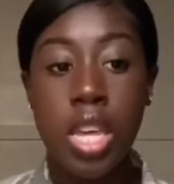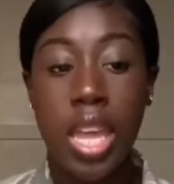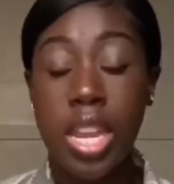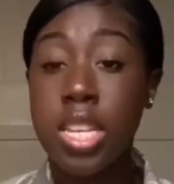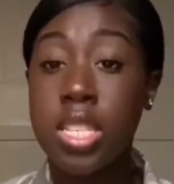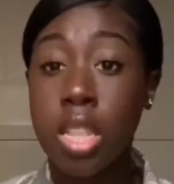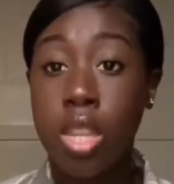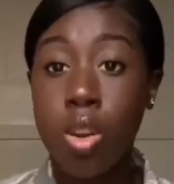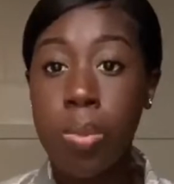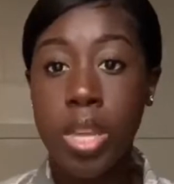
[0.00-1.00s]
it is a
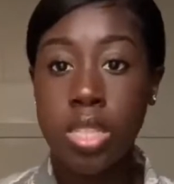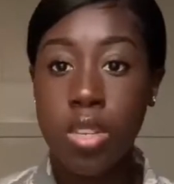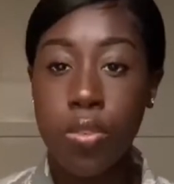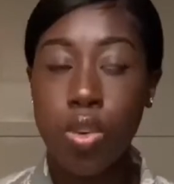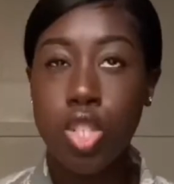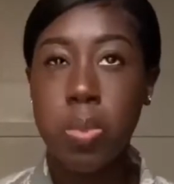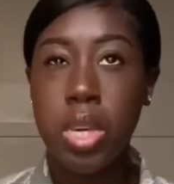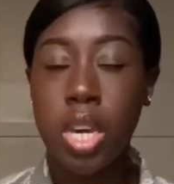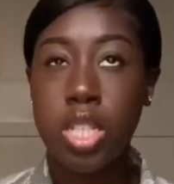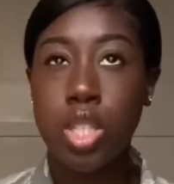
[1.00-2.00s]
little bit difficult just
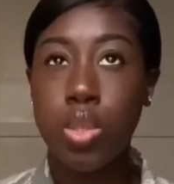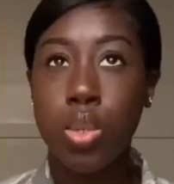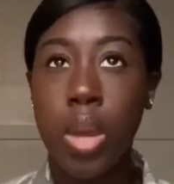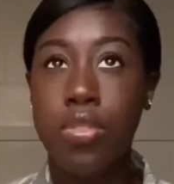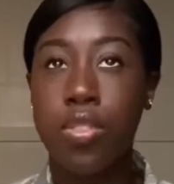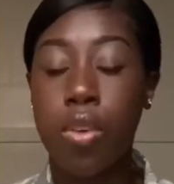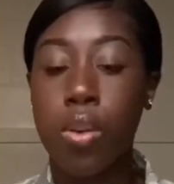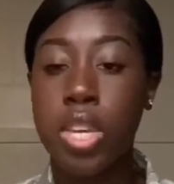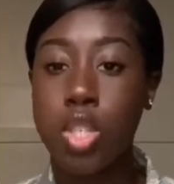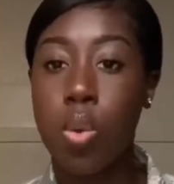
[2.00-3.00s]
because you do have to
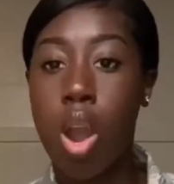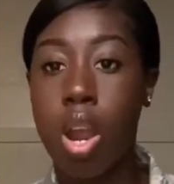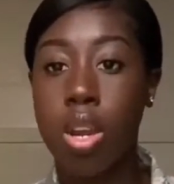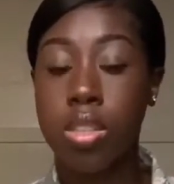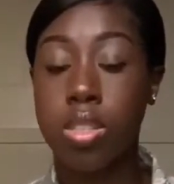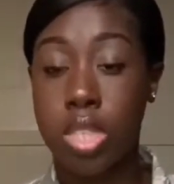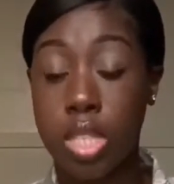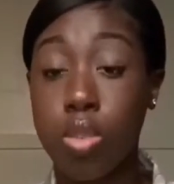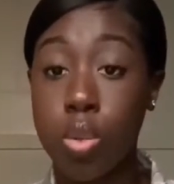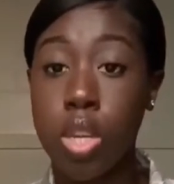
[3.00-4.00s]
focus. You are
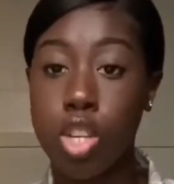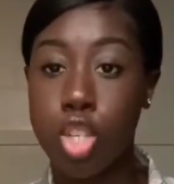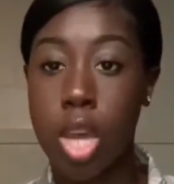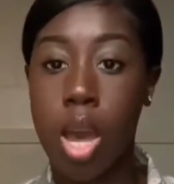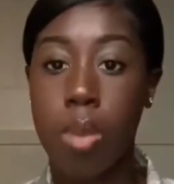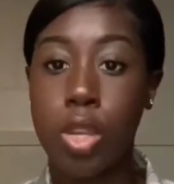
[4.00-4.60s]
still doing your job.